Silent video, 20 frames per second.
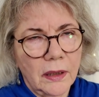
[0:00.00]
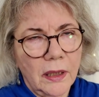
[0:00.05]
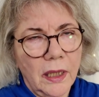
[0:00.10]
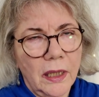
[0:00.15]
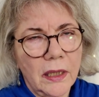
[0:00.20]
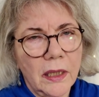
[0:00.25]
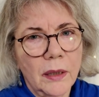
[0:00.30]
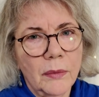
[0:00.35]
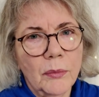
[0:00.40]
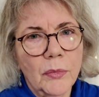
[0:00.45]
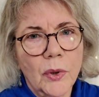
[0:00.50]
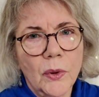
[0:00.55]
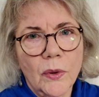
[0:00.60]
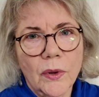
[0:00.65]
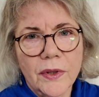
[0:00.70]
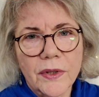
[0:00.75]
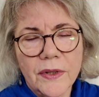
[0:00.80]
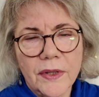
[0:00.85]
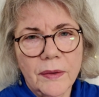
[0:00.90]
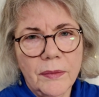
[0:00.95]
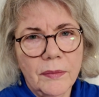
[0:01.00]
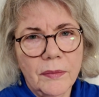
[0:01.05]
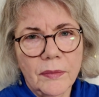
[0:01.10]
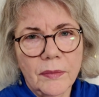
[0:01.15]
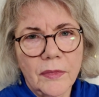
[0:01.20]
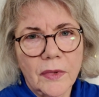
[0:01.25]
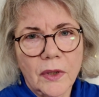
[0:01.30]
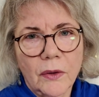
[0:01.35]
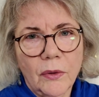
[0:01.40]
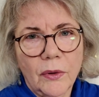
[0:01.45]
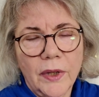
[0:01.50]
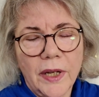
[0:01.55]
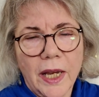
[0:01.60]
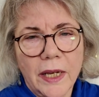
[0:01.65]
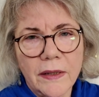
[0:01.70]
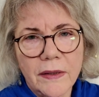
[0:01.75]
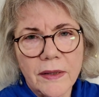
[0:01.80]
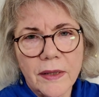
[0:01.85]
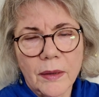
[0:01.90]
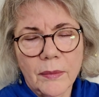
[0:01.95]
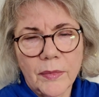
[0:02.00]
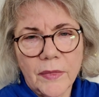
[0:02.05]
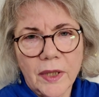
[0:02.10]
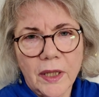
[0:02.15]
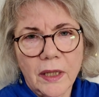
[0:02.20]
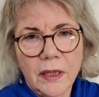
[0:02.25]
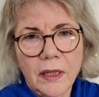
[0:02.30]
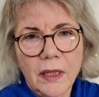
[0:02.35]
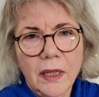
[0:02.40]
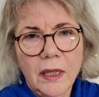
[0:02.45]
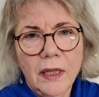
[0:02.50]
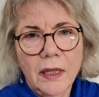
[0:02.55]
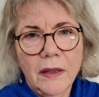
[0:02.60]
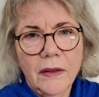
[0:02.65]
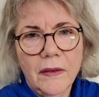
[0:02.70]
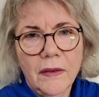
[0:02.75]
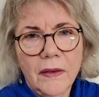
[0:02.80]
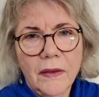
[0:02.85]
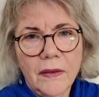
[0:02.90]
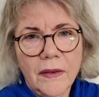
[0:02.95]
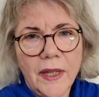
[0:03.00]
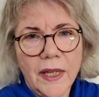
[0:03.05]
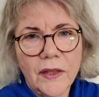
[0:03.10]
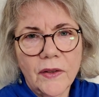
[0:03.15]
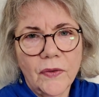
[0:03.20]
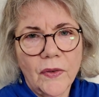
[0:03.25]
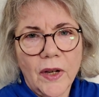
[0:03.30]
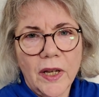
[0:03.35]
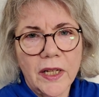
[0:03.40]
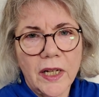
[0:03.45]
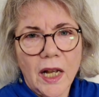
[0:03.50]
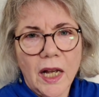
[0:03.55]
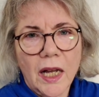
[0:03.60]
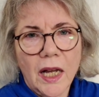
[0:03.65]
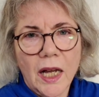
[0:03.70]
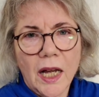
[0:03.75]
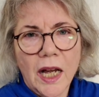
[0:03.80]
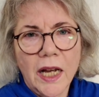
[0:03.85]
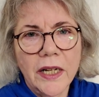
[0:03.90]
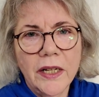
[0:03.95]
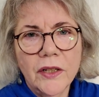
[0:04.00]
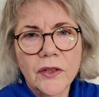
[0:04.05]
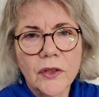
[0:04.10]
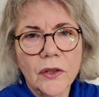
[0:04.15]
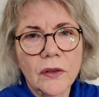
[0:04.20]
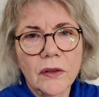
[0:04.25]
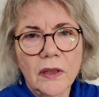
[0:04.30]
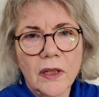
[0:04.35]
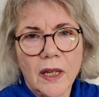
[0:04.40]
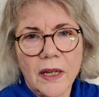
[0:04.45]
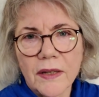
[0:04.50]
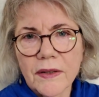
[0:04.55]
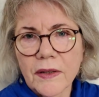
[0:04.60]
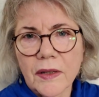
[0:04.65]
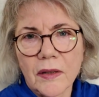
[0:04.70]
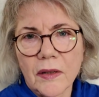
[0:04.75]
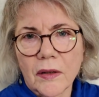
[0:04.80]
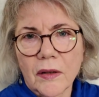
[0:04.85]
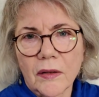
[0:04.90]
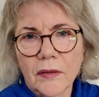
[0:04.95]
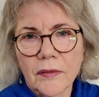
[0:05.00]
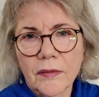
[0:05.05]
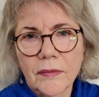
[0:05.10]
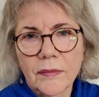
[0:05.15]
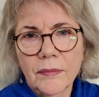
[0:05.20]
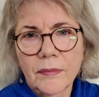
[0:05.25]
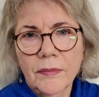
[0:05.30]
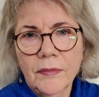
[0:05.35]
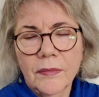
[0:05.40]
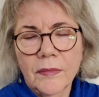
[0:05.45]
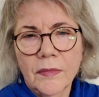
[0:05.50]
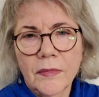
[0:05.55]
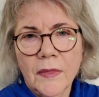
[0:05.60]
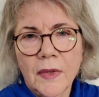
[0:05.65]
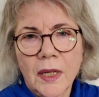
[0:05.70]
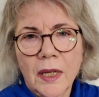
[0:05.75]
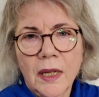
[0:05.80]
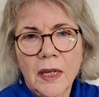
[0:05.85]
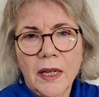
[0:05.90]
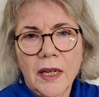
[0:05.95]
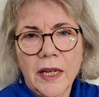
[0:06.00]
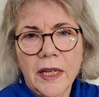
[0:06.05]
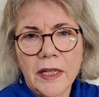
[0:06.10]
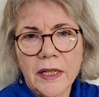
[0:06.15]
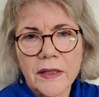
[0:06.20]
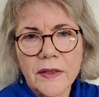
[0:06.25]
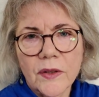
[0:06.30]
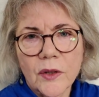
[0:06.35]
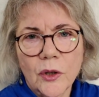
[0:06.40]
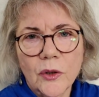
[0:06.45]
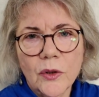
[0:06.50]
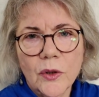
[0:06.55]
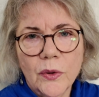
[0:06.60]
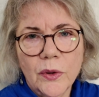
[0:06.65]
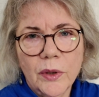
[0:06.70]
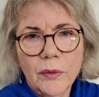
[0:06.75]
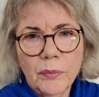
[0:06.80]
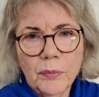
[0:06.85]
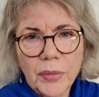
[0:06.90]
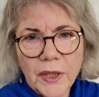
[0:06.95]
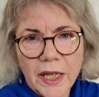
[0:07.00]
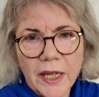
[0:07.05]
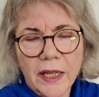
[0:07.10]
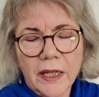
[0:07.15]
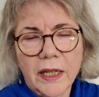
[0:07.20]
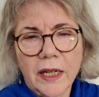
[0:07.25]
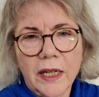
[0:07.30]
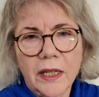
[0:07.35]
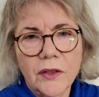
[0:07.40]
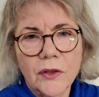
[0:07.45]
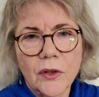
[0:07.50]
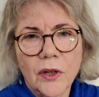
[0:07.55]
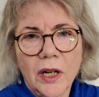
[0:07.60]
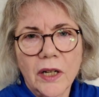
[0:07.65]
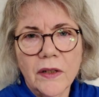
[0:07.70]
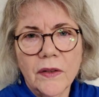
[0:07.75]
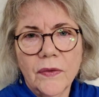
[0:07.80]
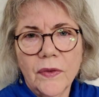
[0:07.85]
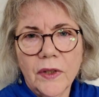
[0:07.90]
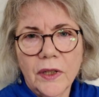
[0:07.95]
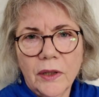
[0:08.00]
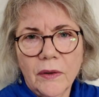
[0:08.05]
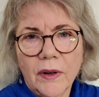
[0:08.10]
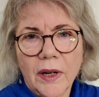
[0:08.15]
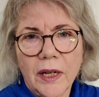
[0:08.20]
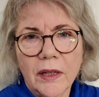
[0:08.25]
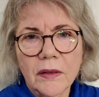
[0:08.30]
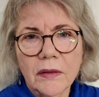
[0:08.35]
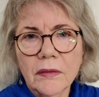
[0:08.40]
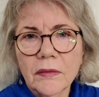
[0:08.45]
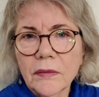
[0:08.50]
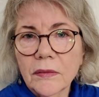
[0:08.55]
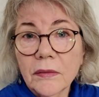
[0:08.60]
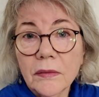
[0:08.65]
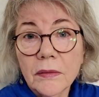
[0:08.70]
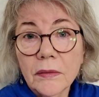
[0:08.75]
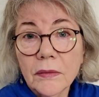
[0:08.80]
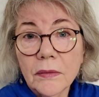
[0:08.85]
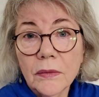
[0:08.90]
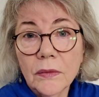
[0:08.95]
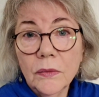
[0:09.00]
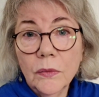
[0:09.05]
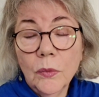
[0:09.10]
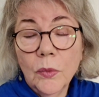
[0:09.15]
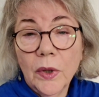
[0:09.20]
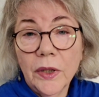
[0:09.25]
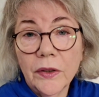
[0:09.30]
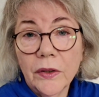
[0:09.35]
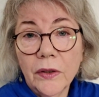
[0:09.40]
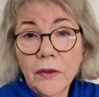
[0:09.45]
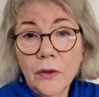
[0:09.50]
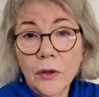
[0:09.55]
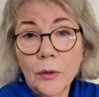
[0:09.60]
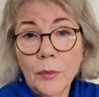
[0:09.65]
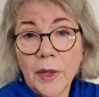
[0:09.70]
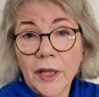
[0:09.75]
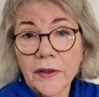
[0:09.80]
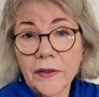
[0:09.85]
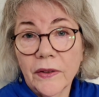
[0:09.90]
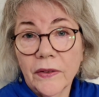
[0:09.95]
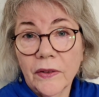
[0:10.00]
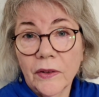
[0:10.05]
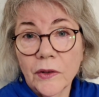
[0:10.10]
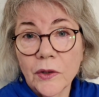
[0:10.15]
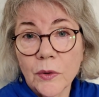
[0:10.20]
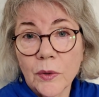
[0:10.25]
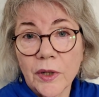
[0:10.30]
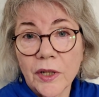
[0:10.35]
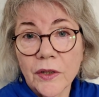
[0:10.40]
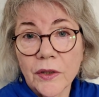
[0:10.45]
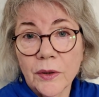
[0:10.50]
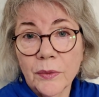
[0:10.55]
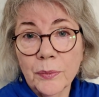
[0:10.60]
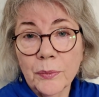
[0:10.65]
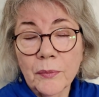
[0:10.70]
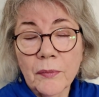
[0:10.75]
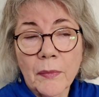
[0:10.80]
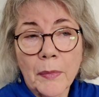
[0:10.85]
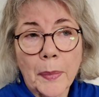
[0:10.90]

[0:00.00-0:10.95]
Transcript: cut up boards and create something. That's fine. I internalize it all. And I start doing planning and trying to figure out what to do about the situation.